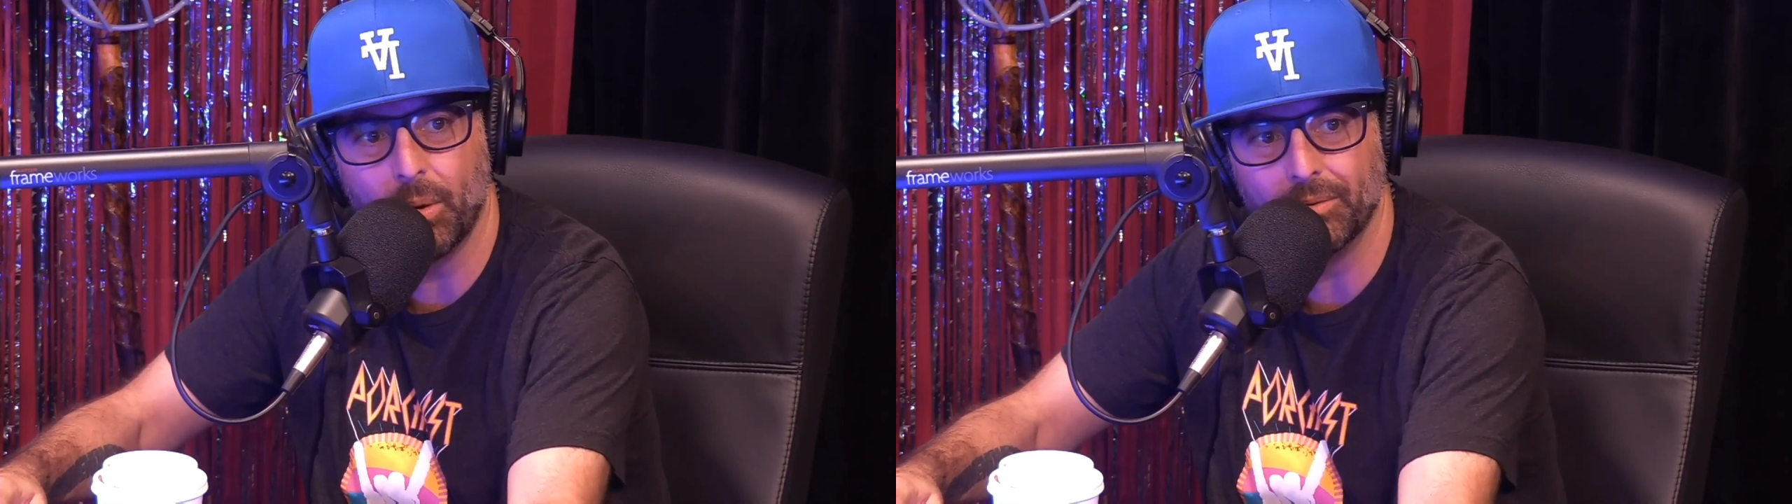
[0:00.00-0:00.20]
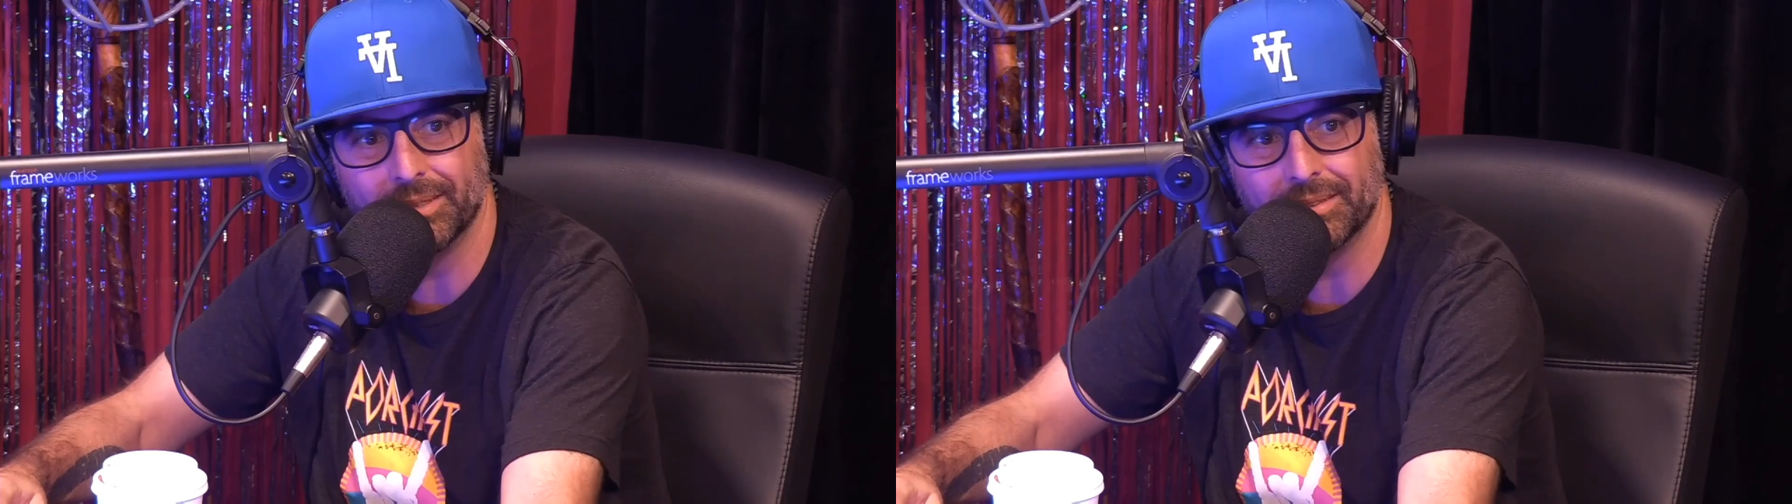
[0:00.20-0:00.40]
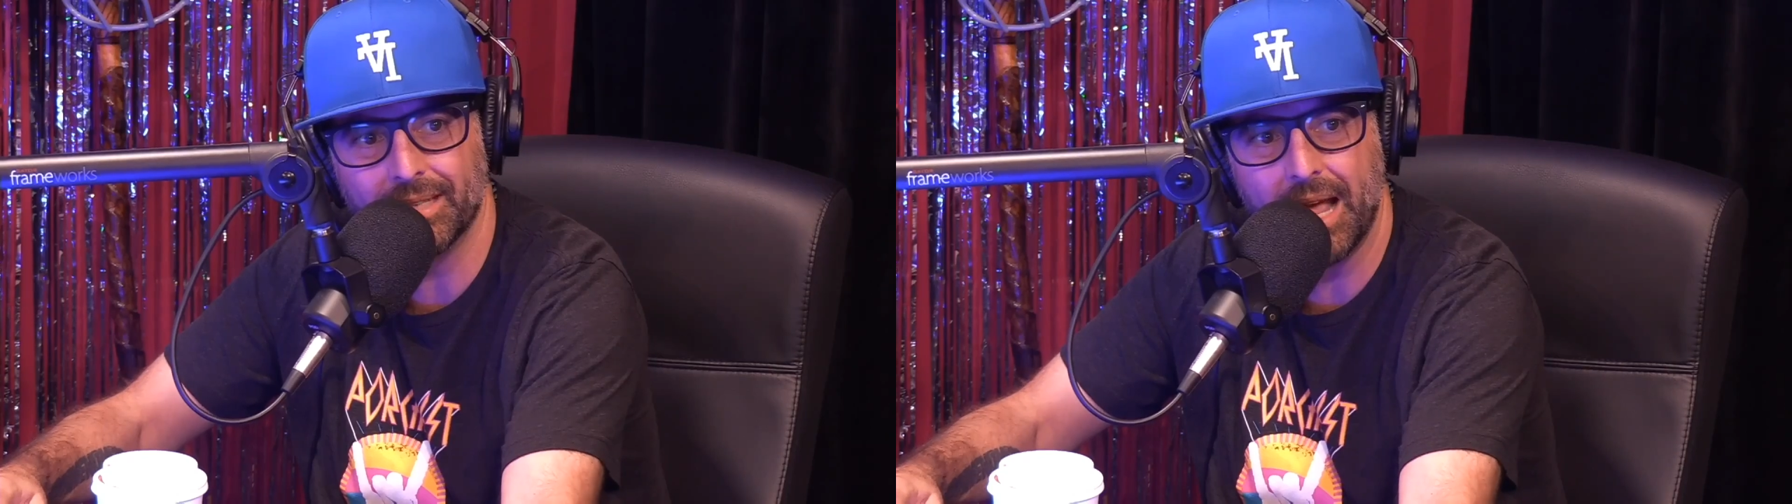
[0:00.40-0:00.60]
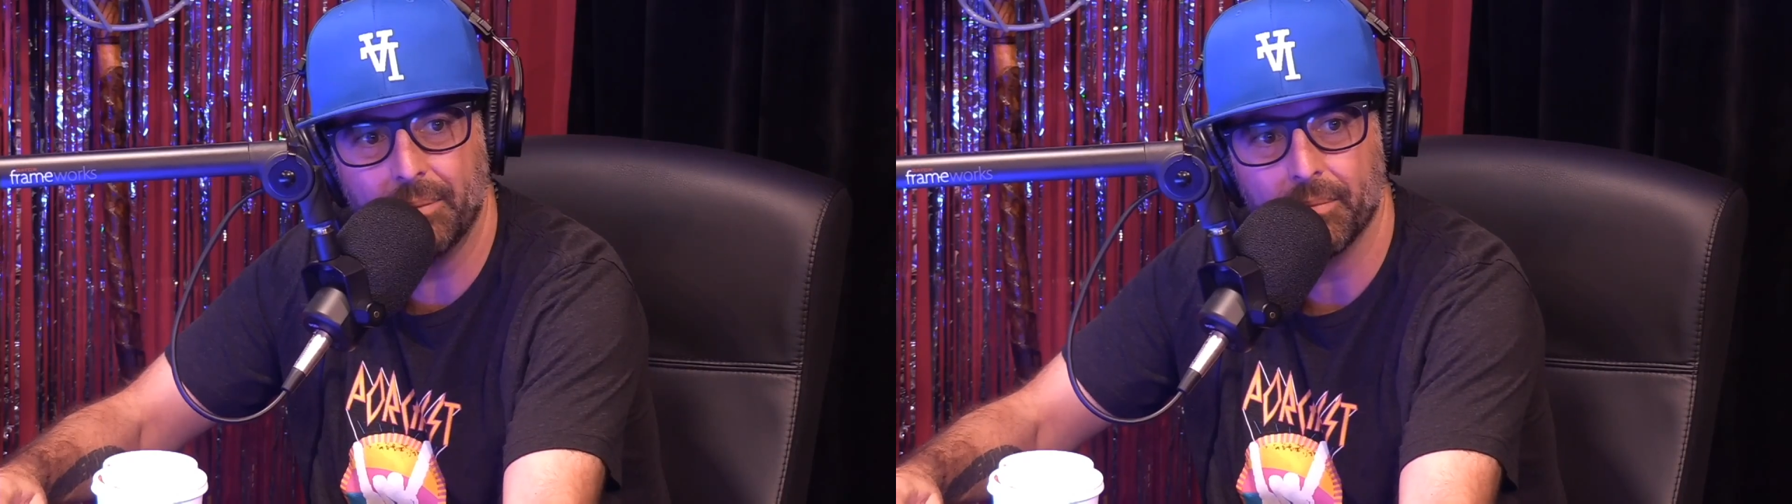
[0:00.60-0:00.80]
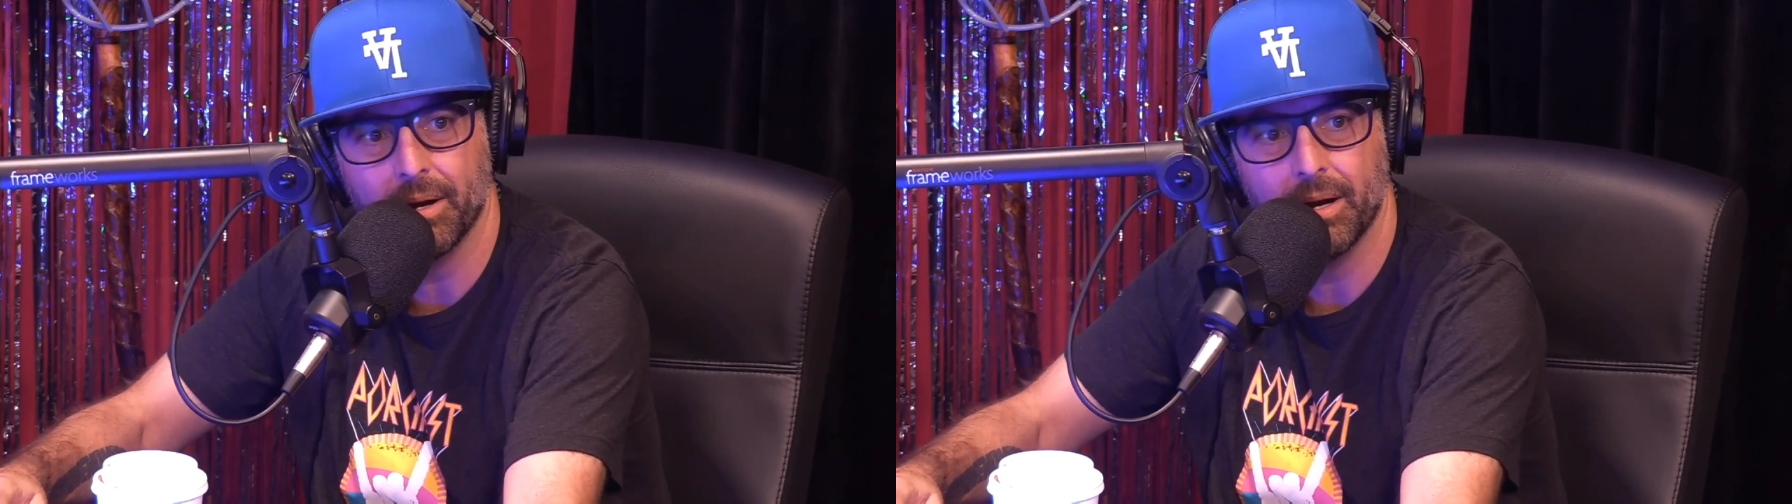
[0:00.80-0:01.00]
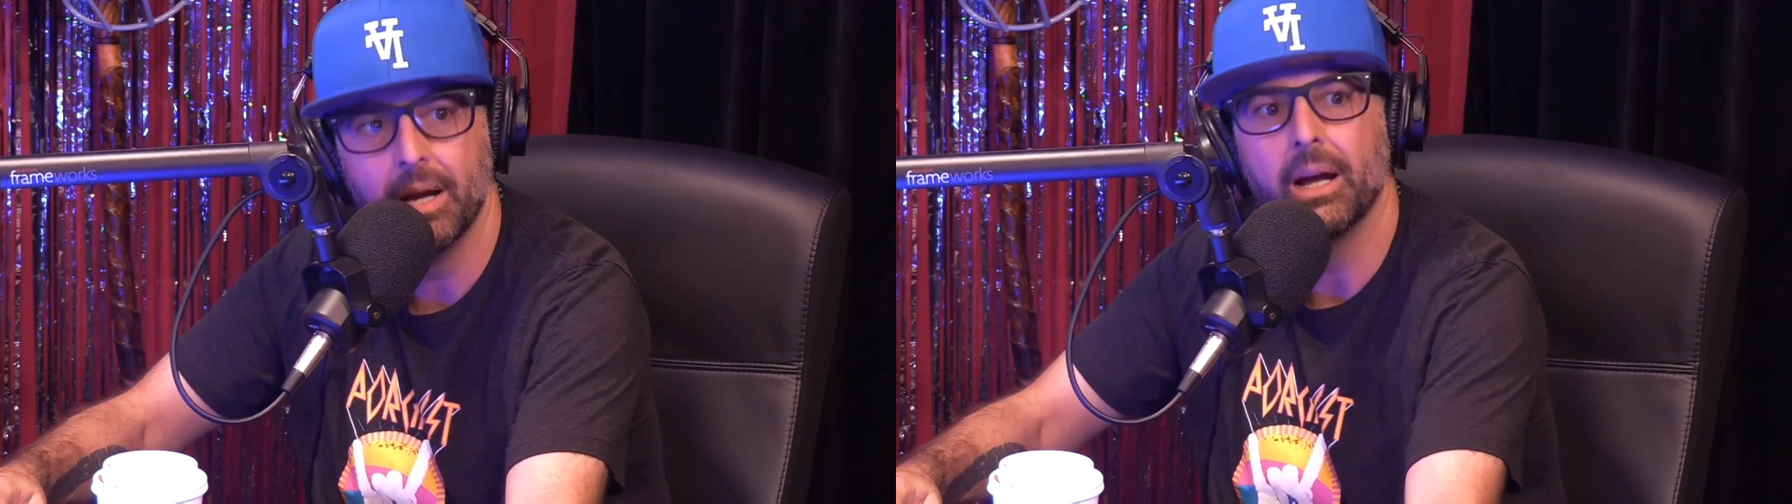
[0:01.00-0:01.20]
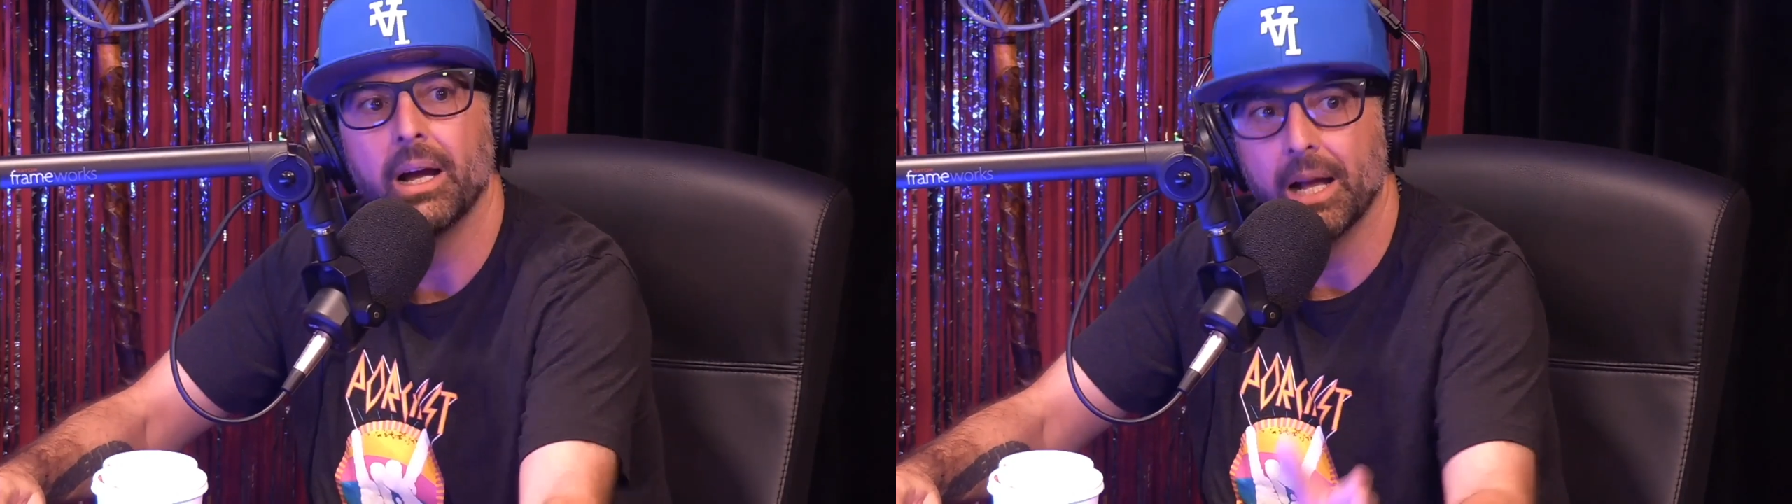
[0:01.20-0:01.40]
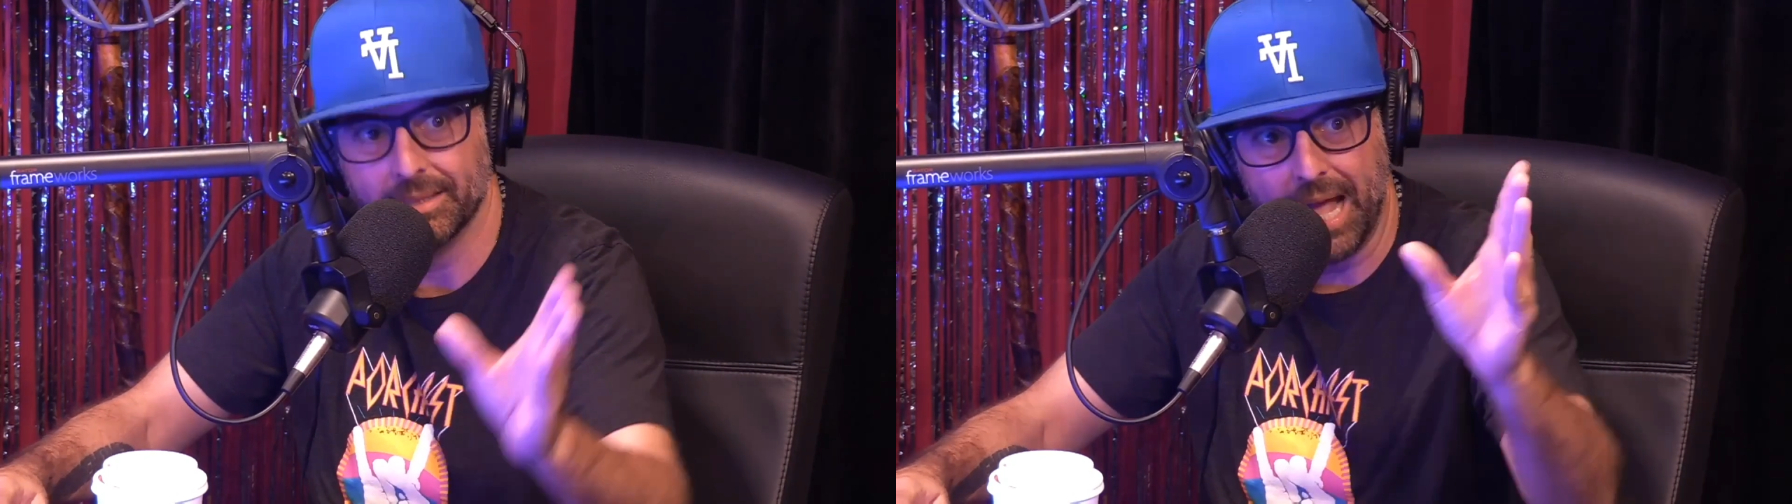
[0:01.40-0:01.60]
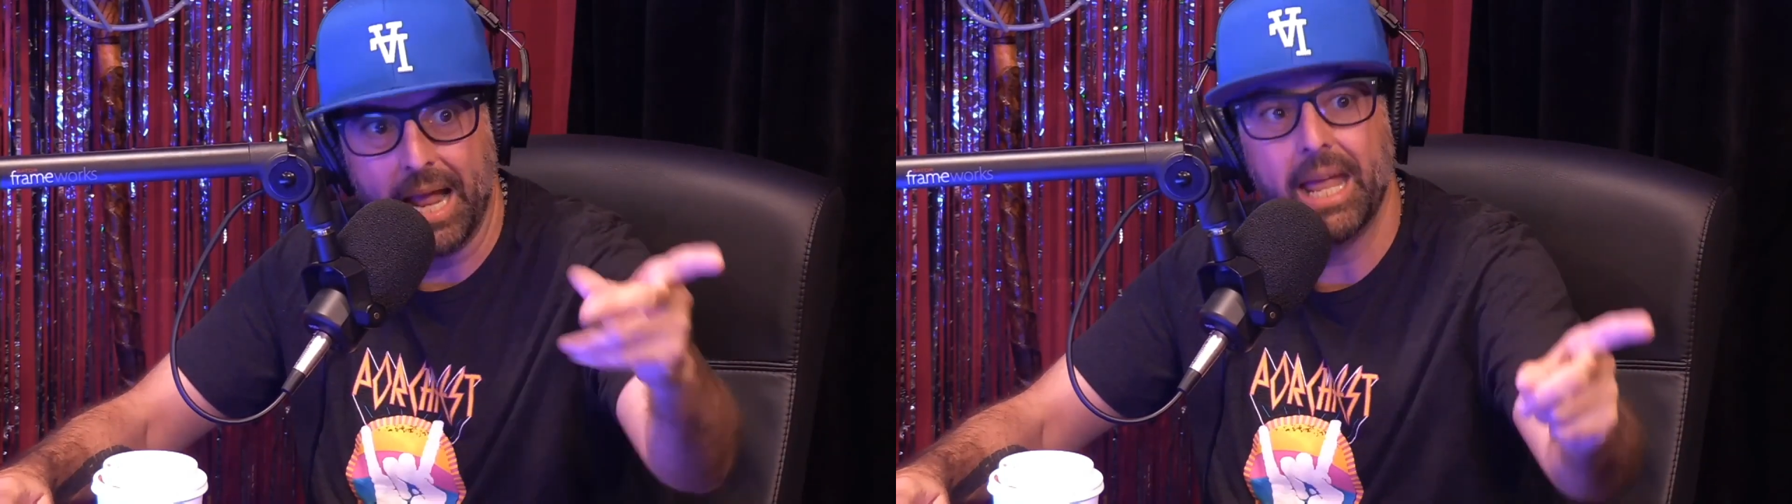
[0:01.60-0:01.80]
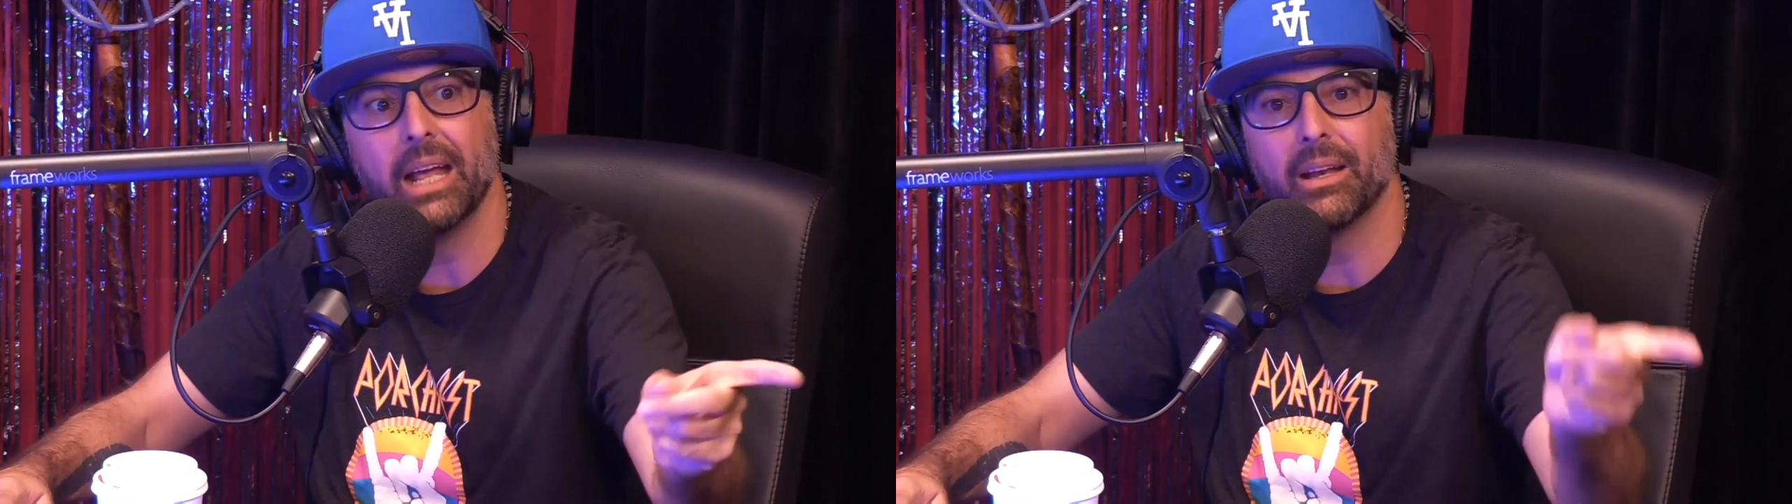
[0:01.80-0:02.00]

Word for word: What was his name? Sheldon Adelson that he had